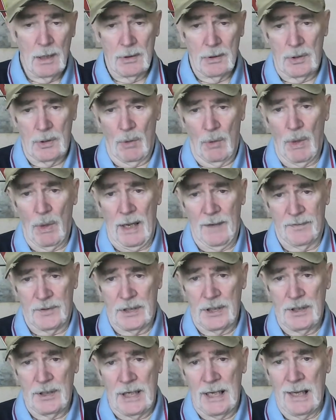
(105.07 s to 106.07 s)
So
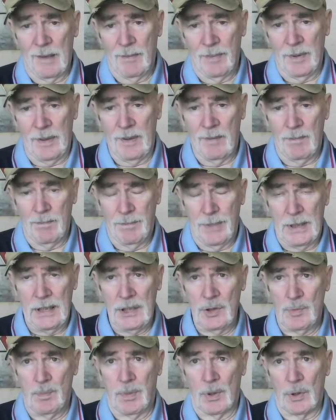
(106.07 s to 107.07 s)
after
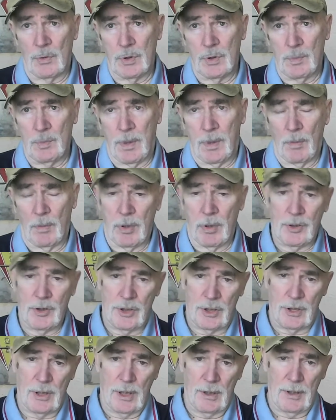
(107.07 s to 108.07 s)
DLB's book was published,